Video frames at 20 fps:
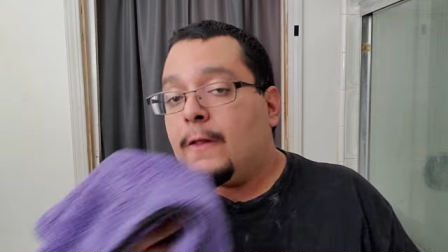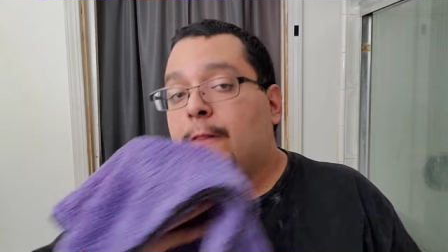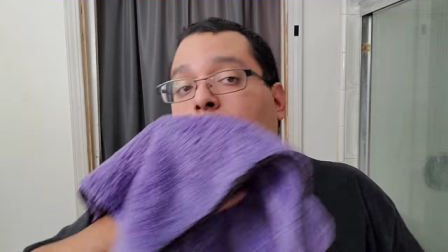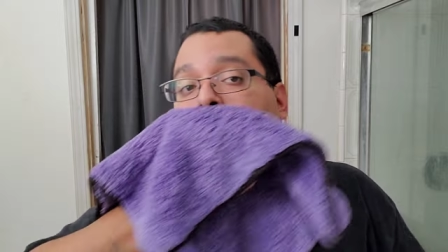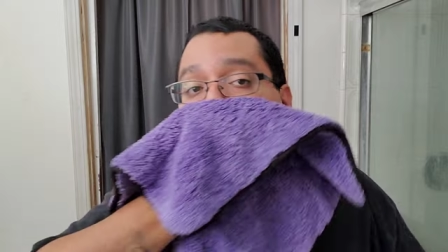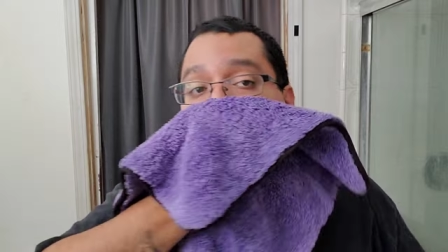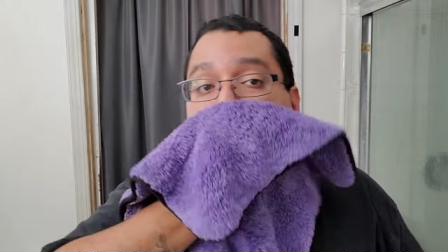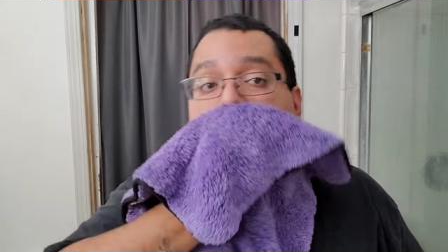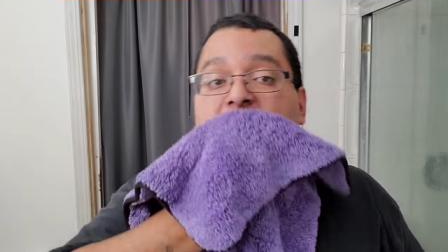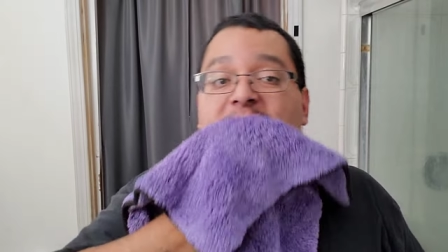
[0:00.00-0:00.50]

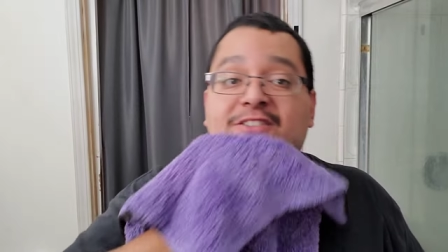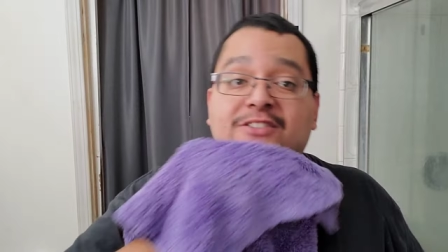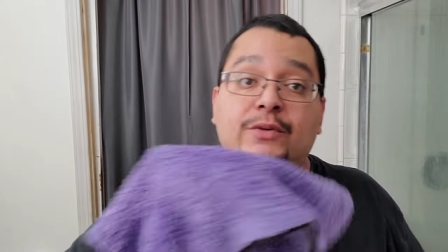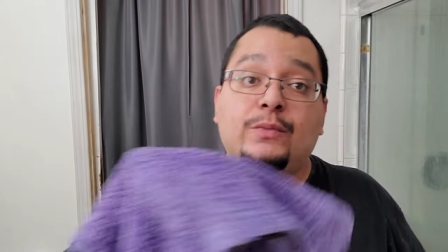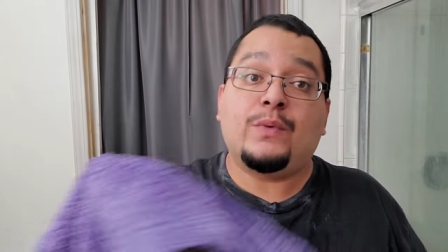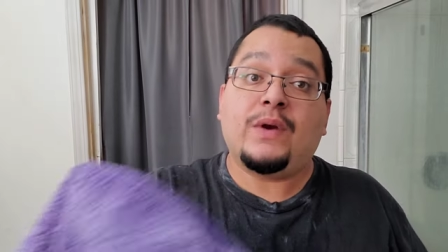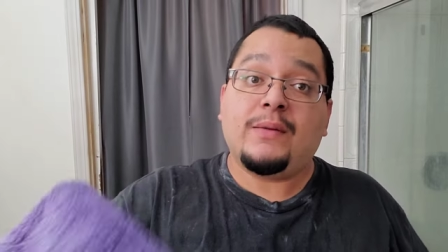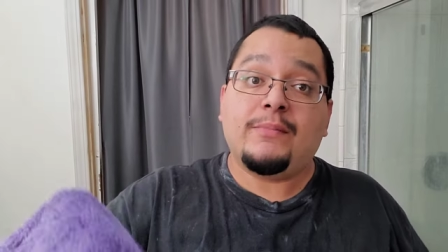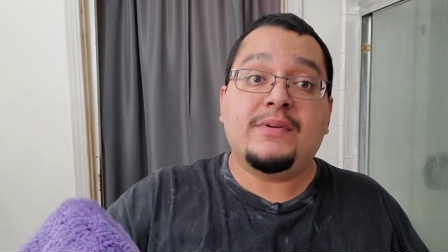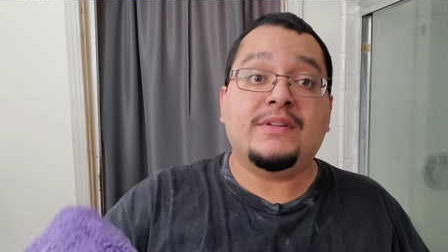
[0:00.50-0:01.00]
That was the
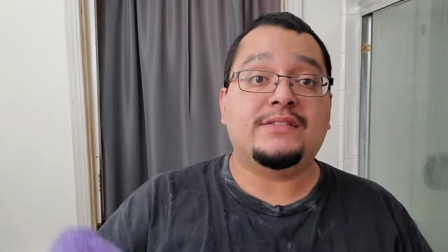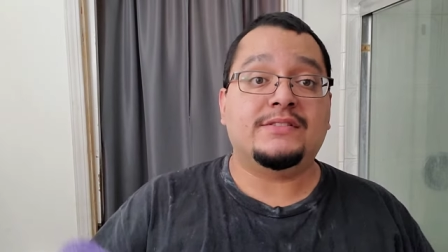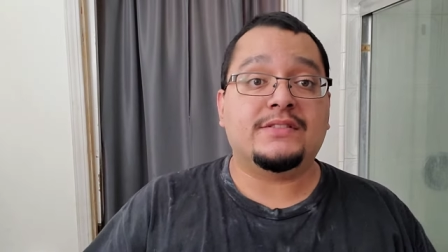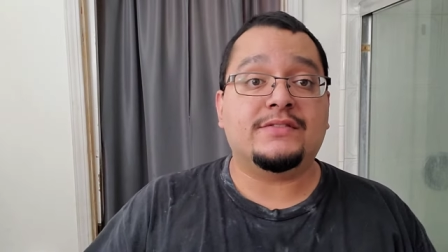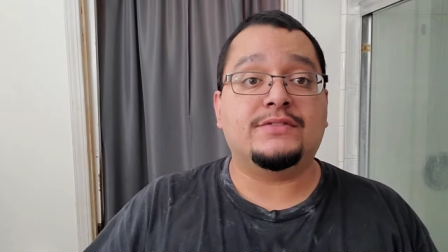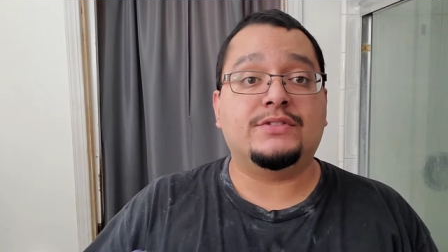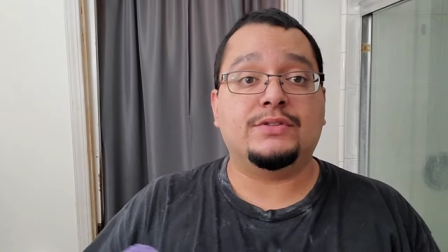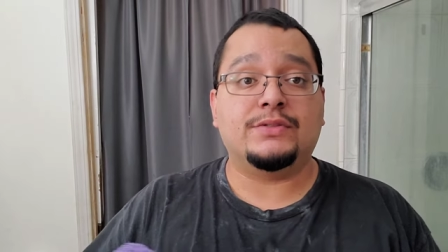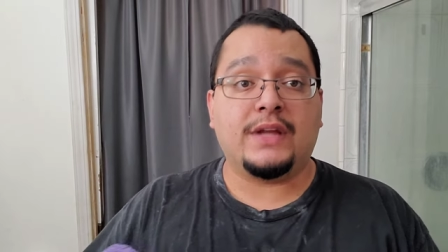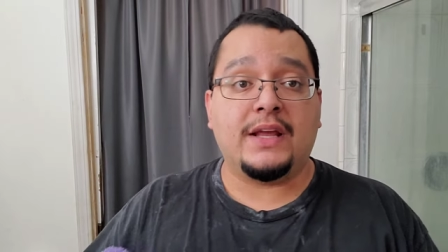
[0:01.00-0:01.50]
remnants
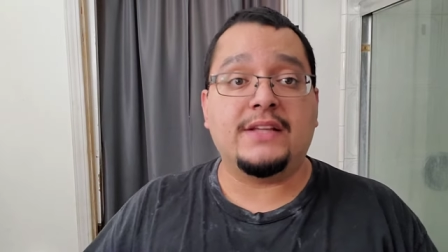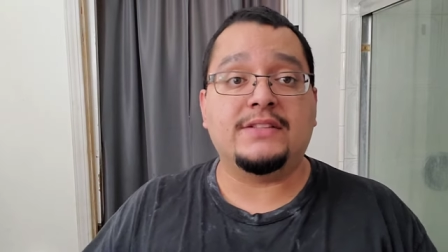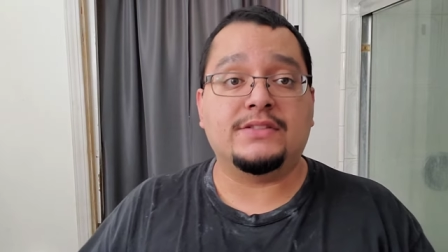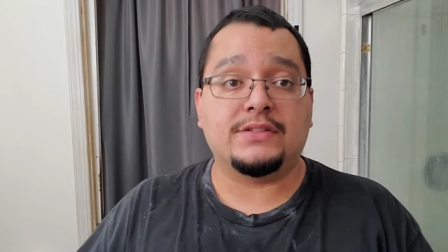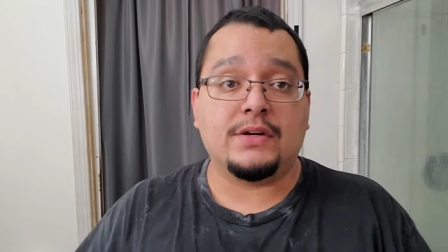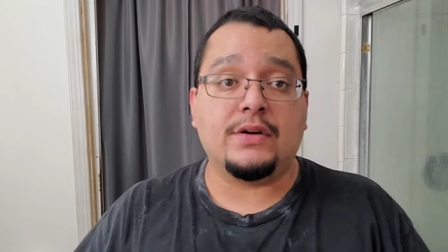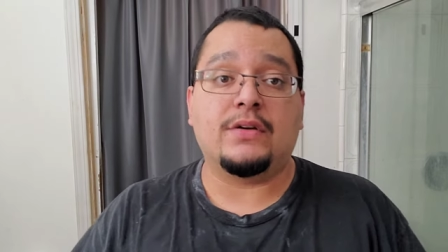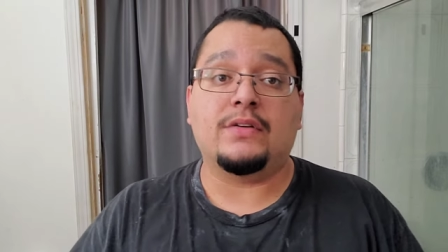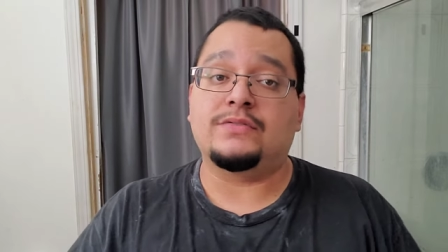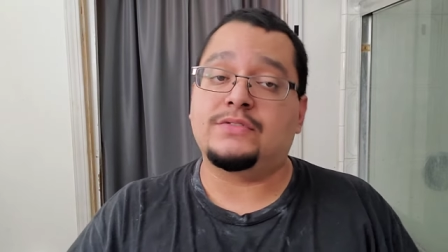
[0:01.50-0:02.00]
of two days
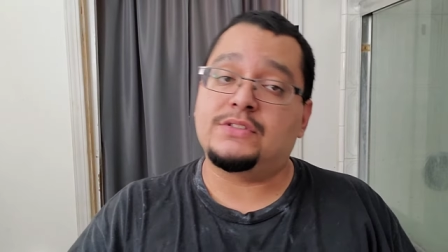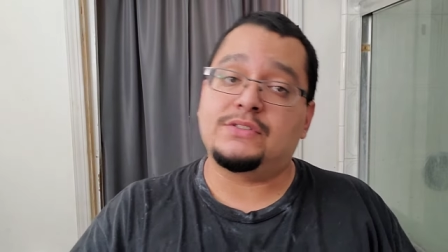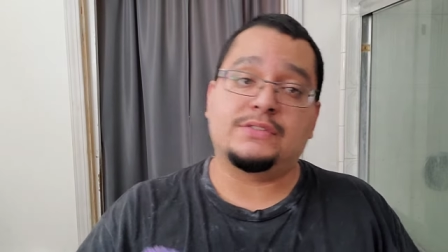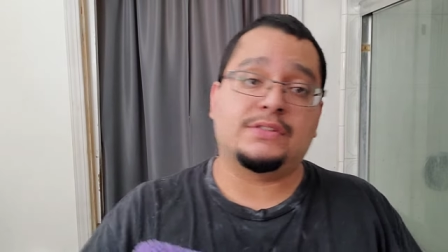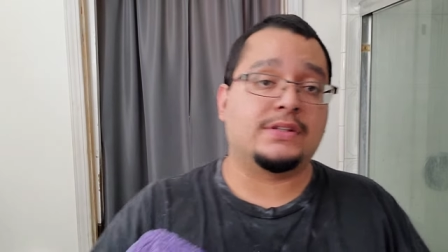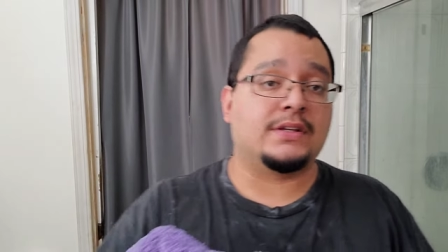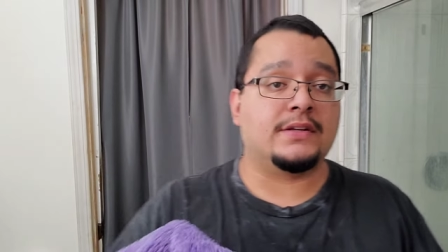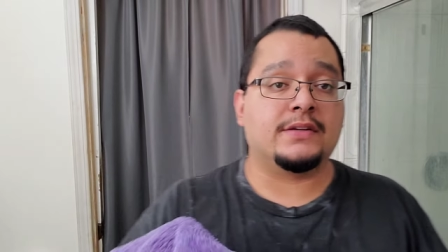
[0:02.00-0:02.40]
ago of just